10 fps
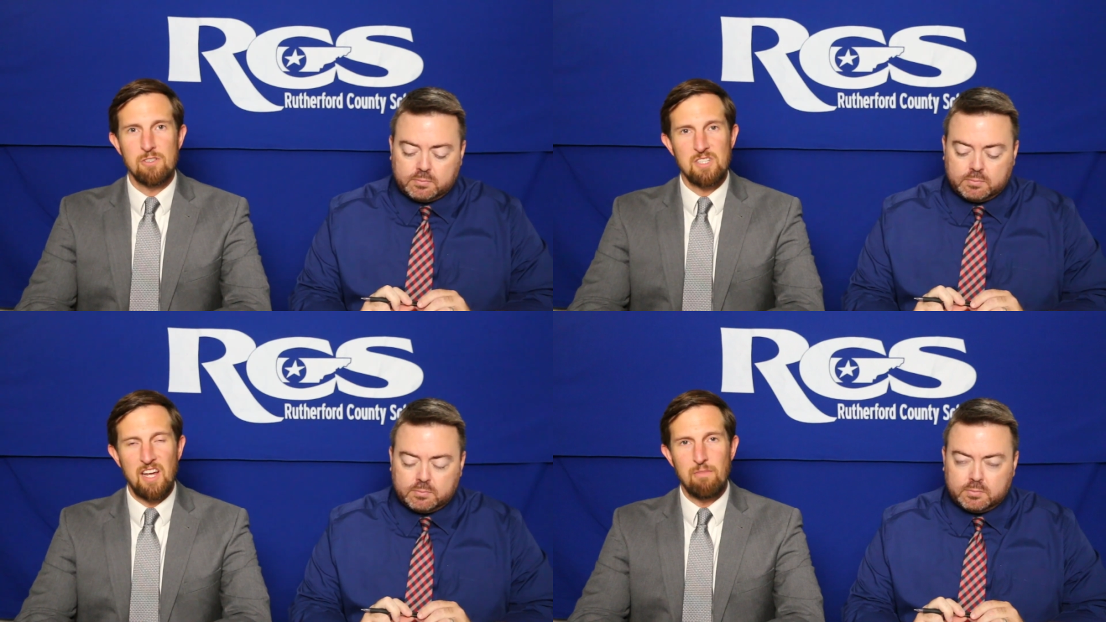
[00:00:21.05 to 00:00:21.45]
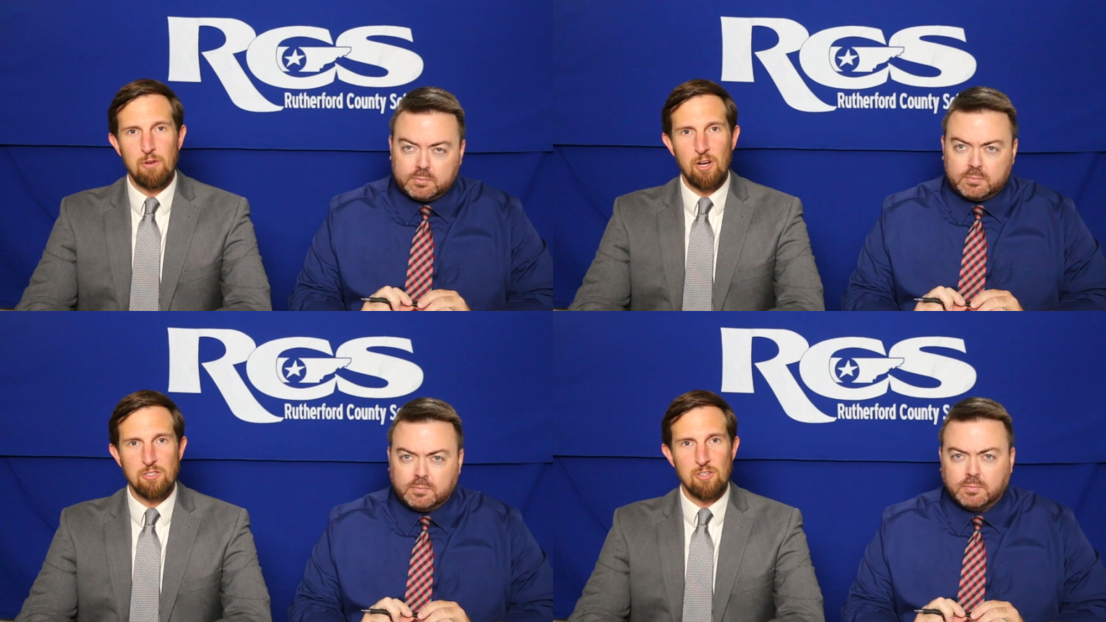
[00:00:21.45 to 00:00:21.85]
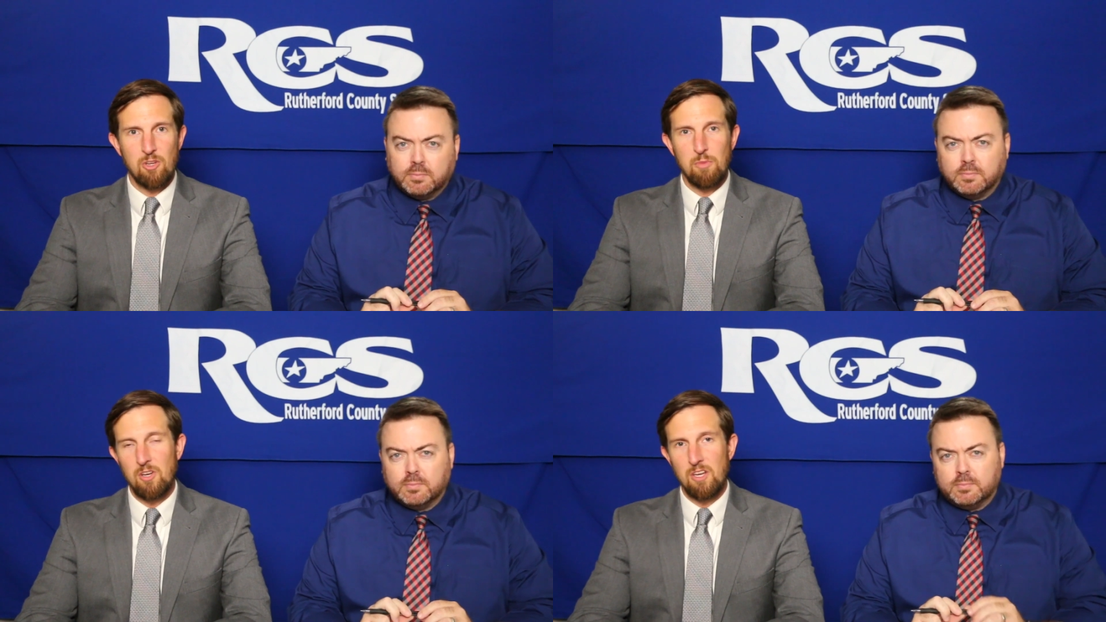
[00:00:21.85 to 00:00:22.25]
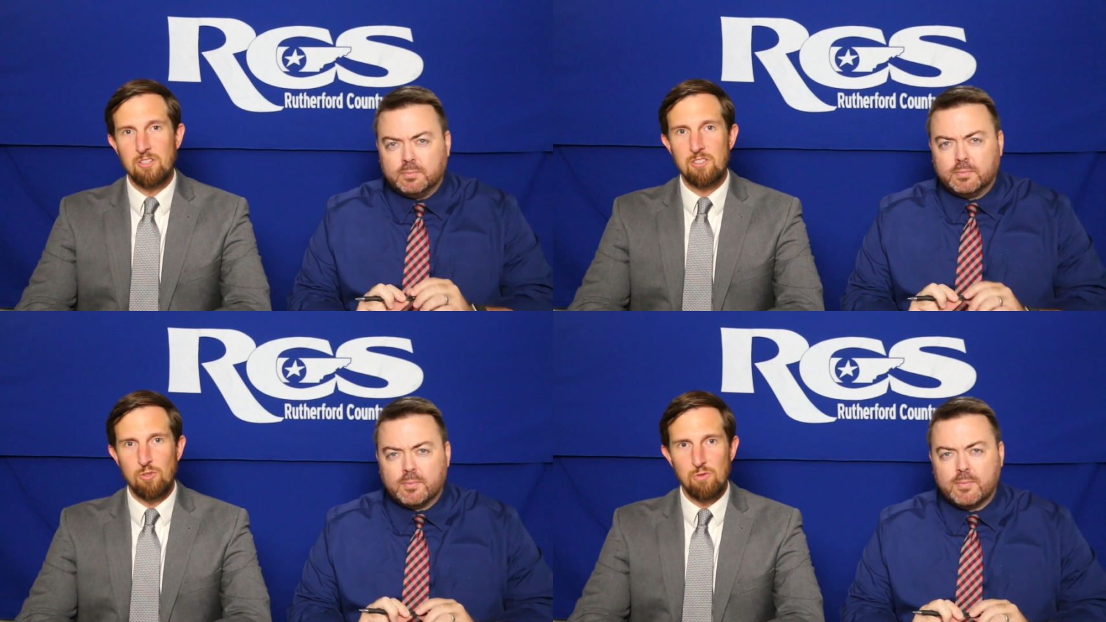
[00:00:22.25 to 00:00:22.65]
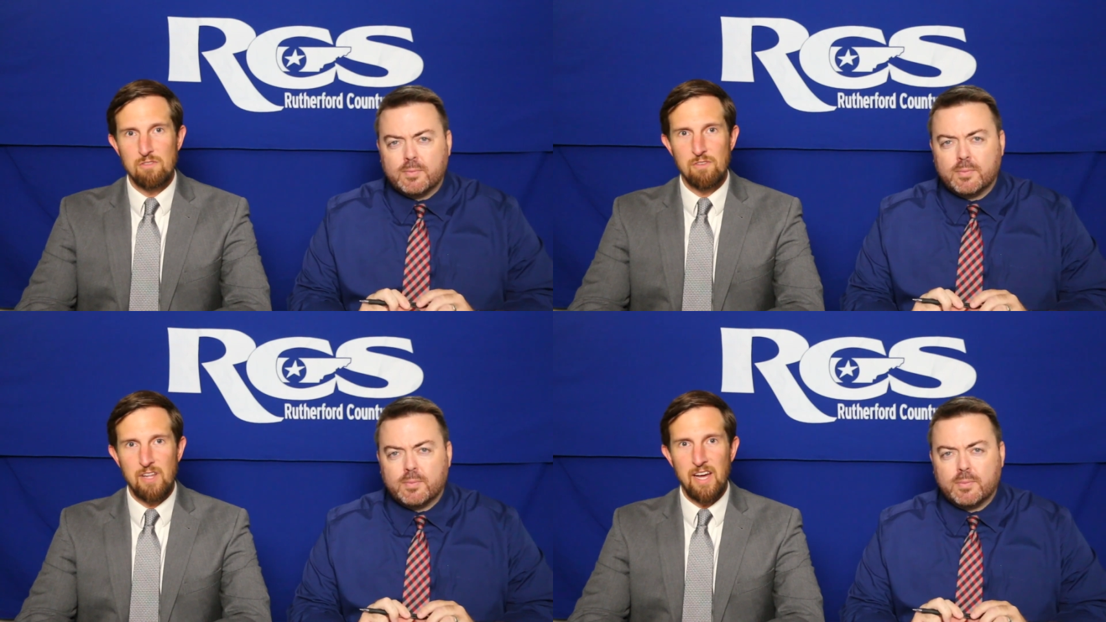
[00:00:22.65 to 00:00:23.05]
Speaker 1: and staff, but also the community and students
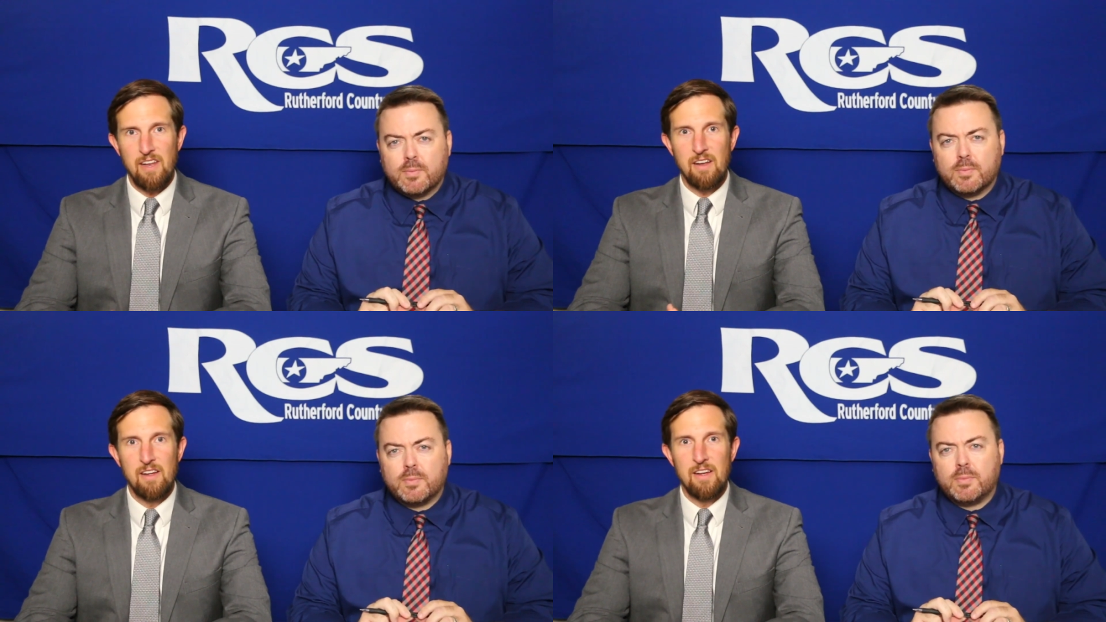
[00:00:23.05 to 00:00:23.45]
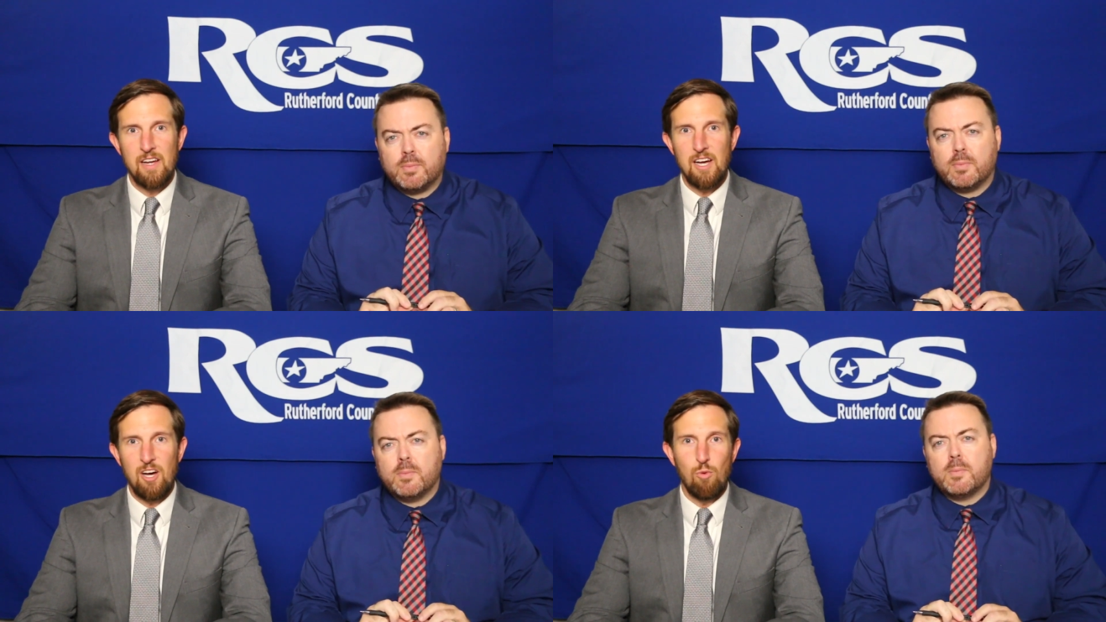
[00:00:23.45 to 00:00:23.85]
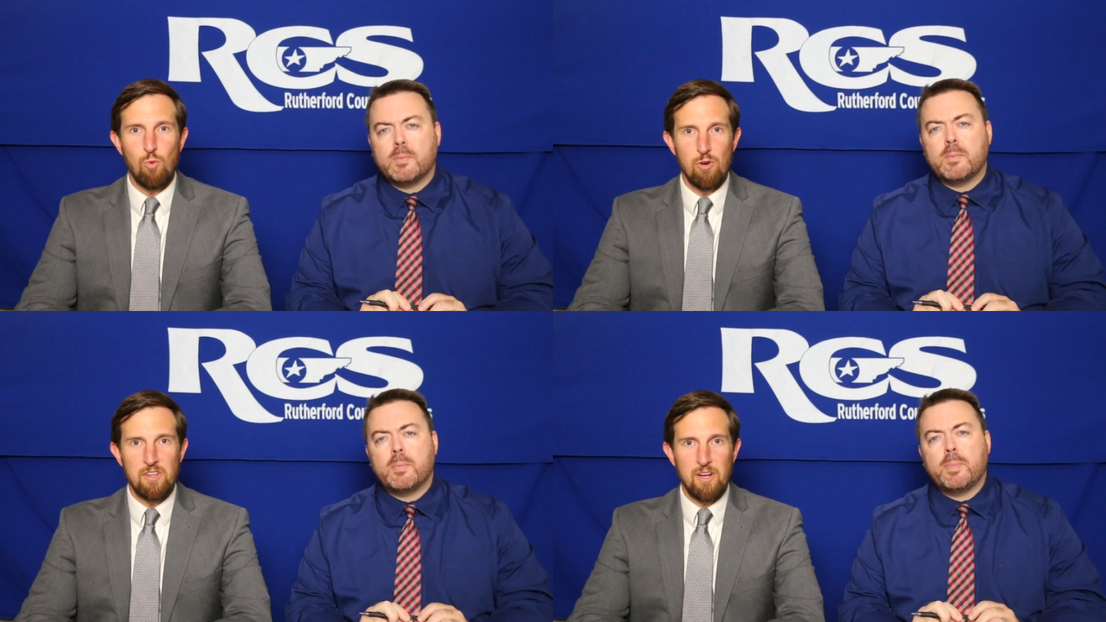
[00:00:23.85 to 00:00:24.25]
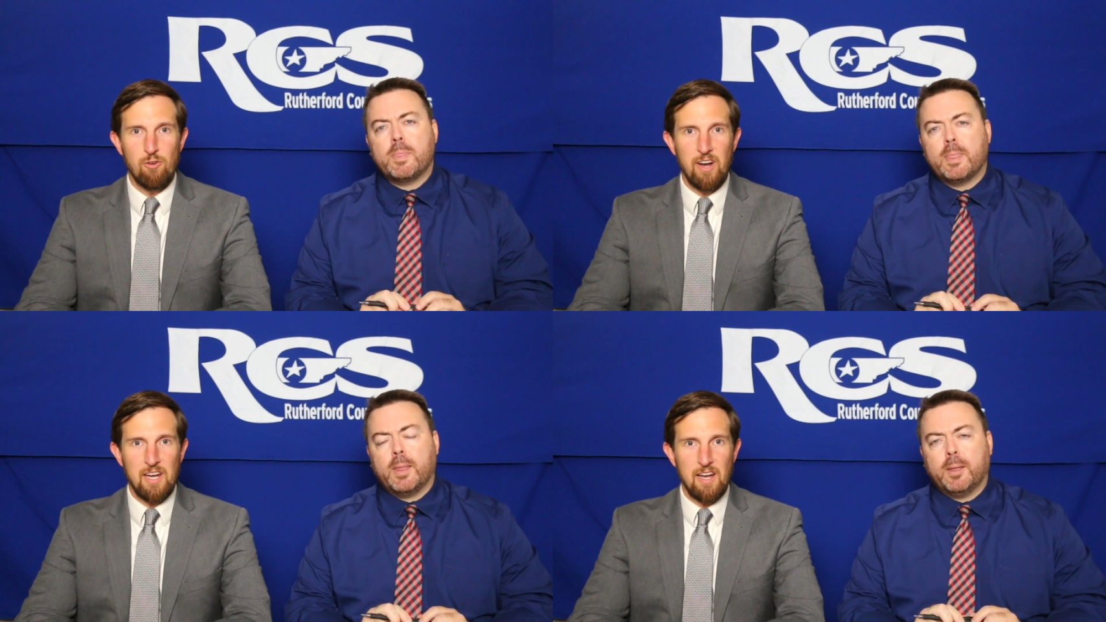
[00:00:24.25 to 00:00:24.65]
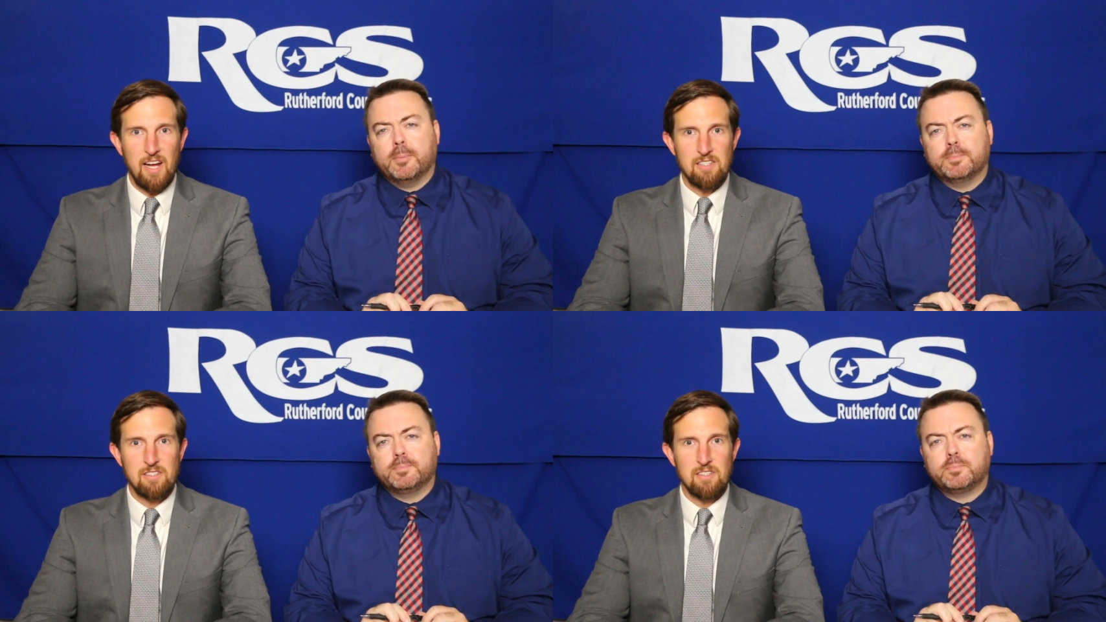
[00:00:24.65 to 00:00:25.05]
for that uh, award they're recognized.